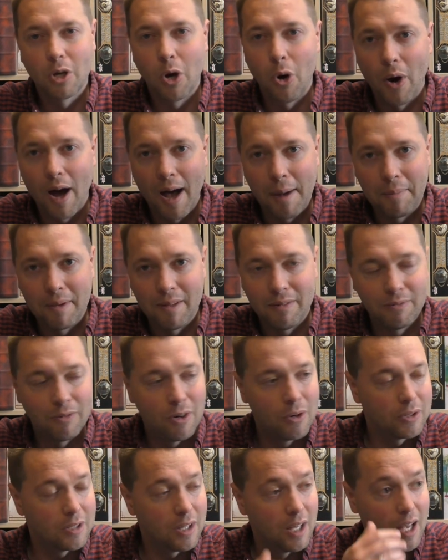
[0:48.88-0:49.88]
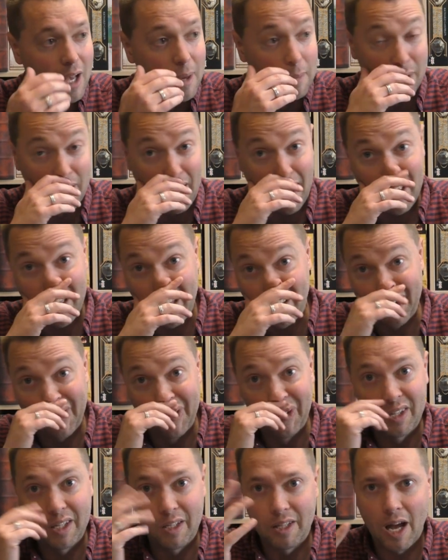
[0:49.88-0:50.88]
so happy, folks. But I had
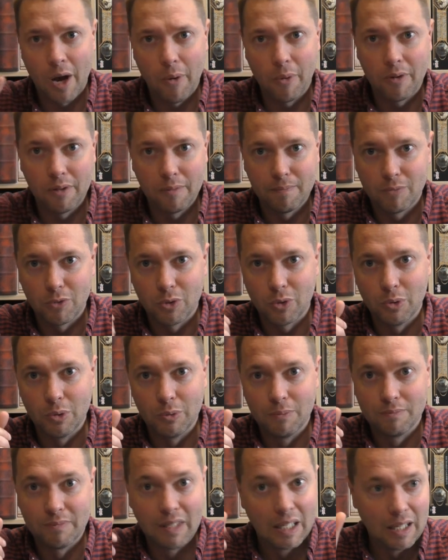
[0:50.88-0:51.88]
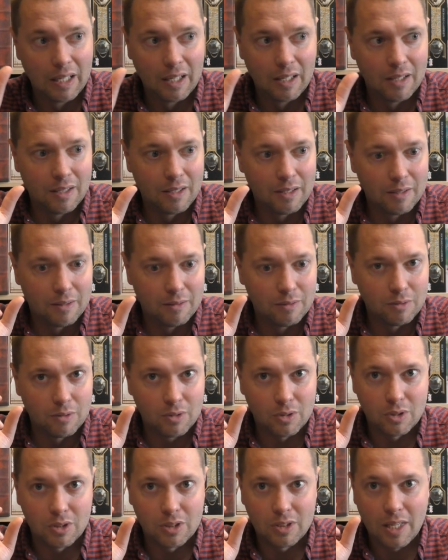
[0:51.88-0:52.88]
only an hour to
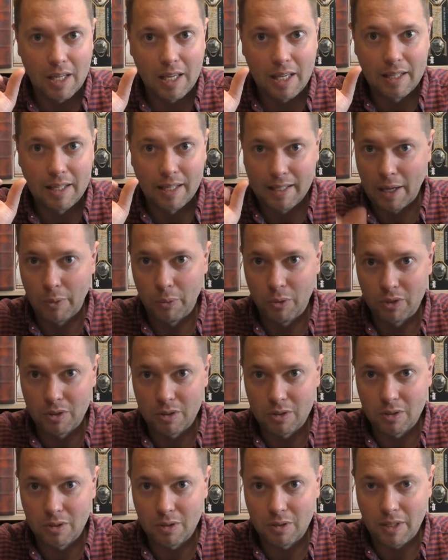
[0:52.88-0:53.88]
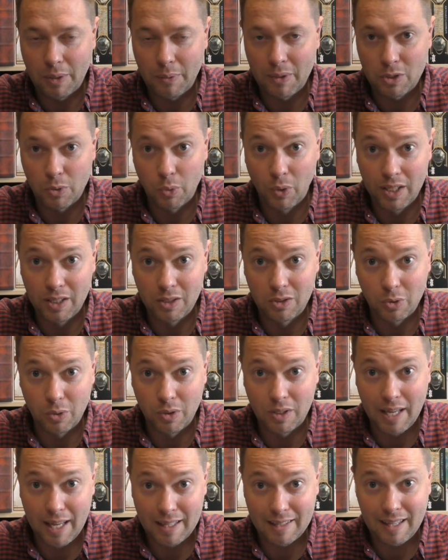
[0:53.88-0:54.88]
say that I was that I was willing
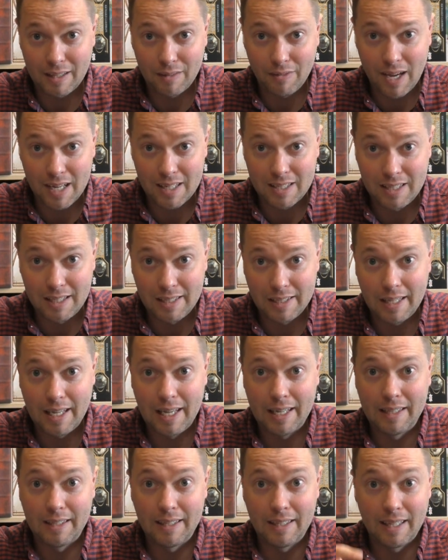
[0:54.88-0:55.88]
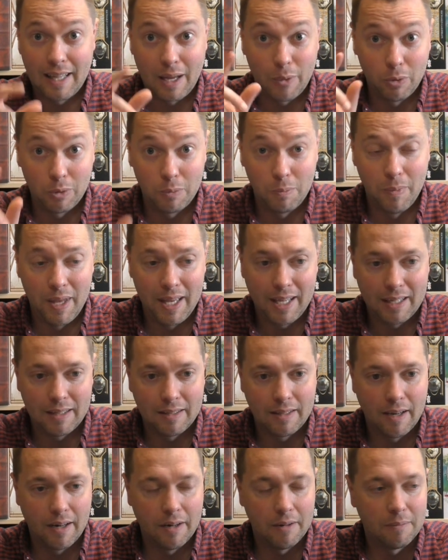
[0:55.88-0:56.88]
to get that vaccine and that I would make
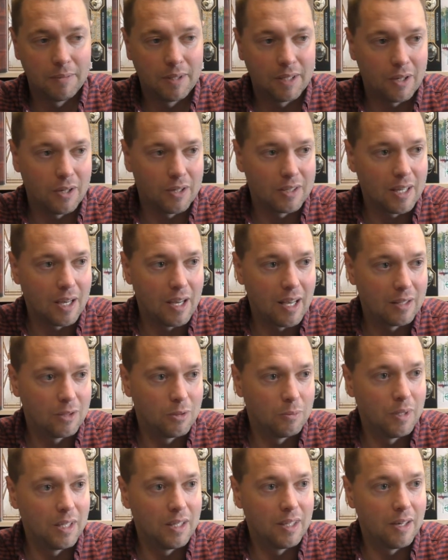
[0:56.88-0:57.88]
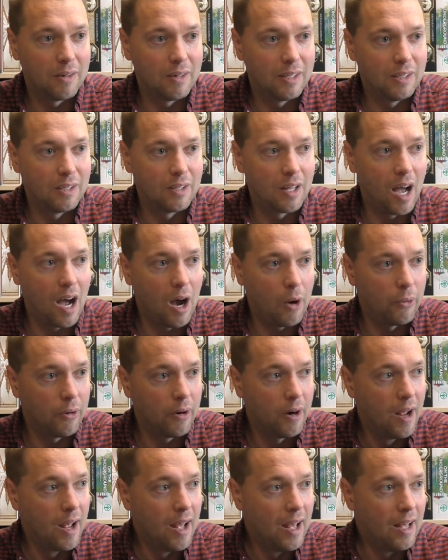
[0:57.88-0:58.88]
it there because I had to be there in an
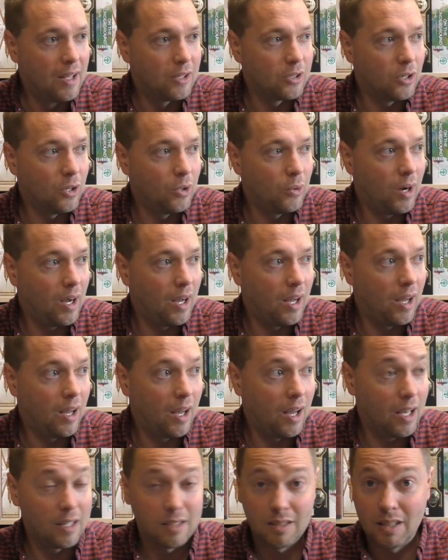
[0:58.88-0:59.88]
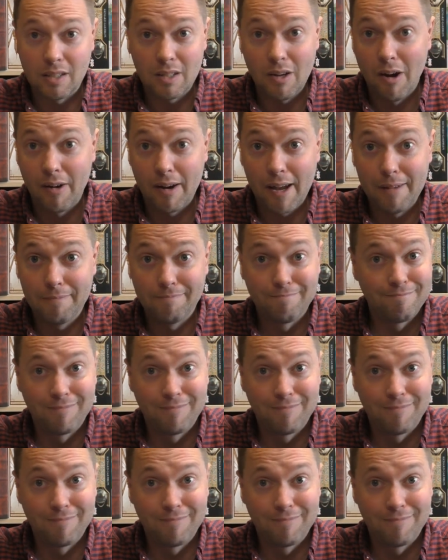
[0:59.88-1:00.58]
hour. So uh, I said, okay,